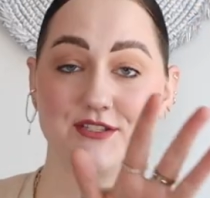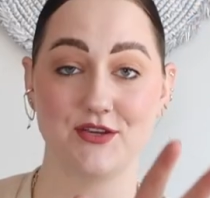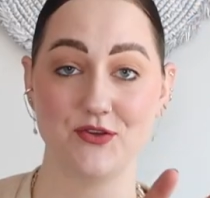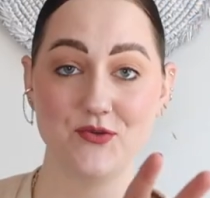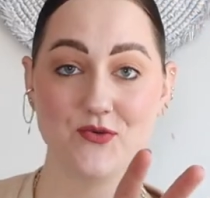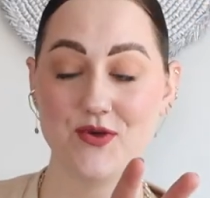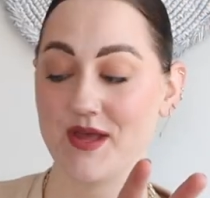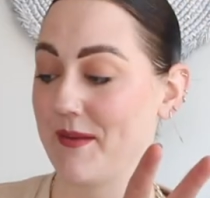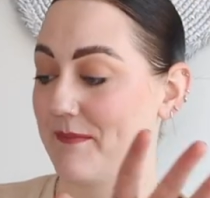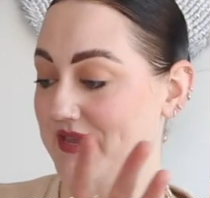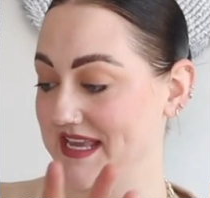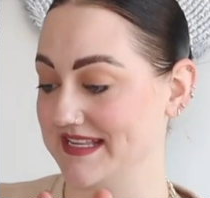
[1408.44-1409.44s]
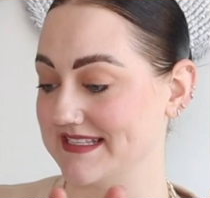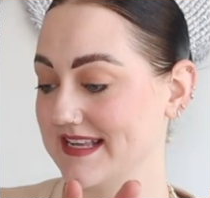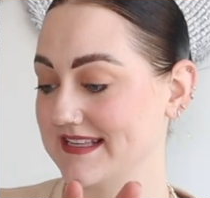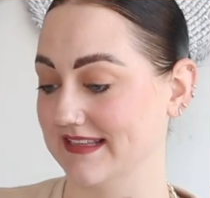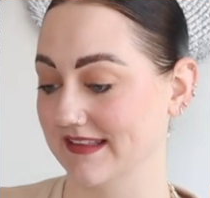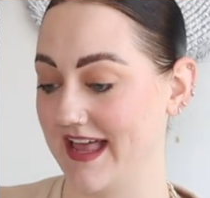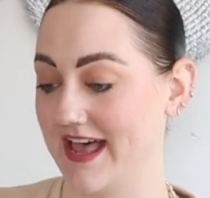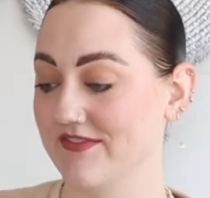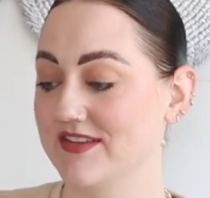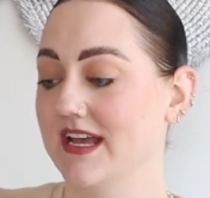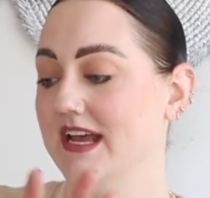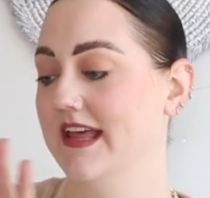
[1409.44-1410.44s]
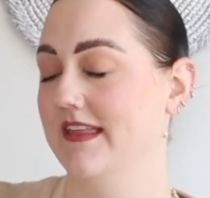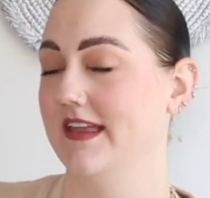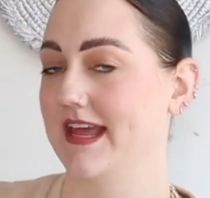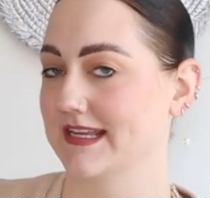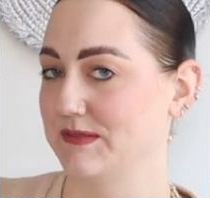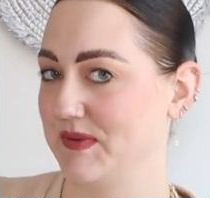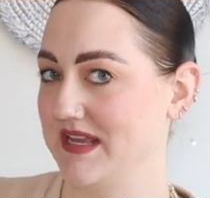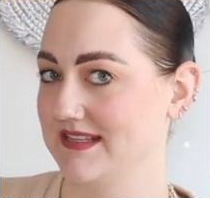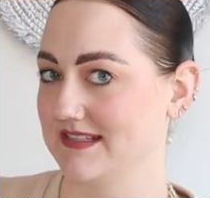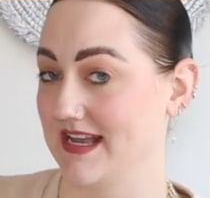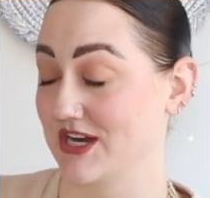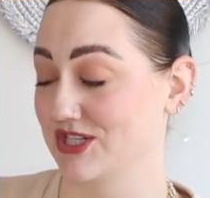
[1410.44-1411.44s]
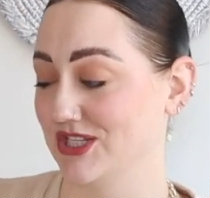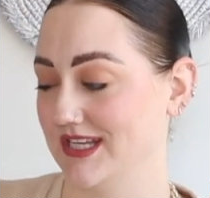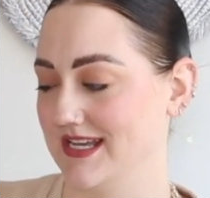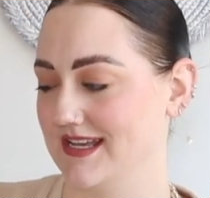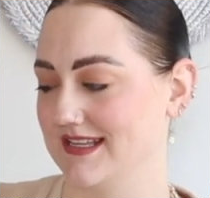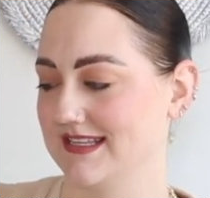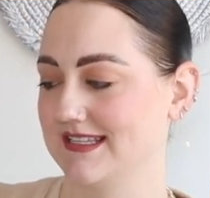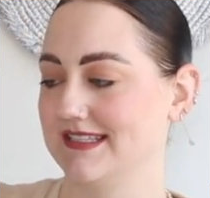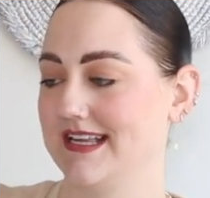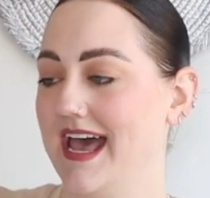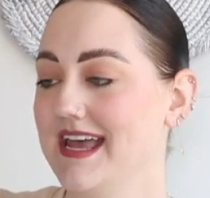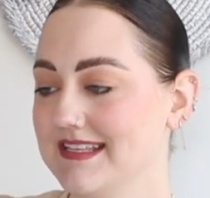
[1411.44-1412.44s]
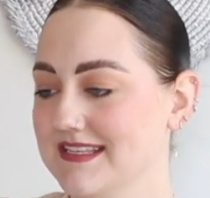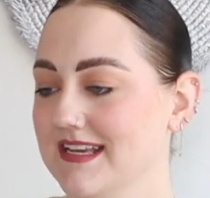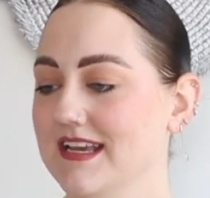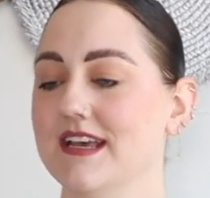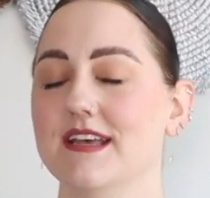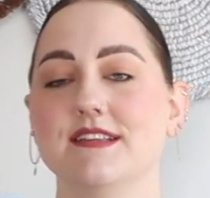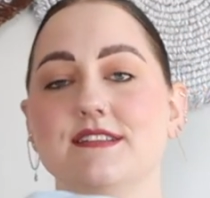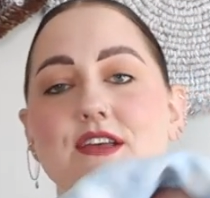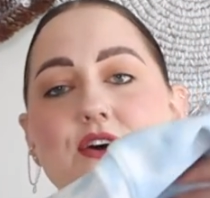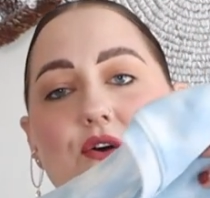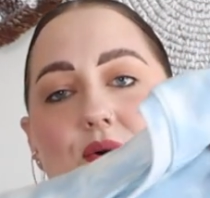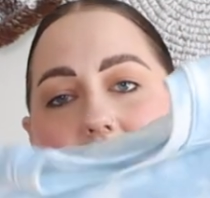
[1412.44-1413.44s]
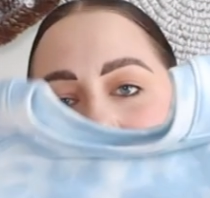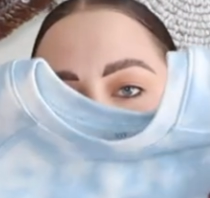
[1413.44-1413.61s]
two pieces left. The next piece is actually a set. So I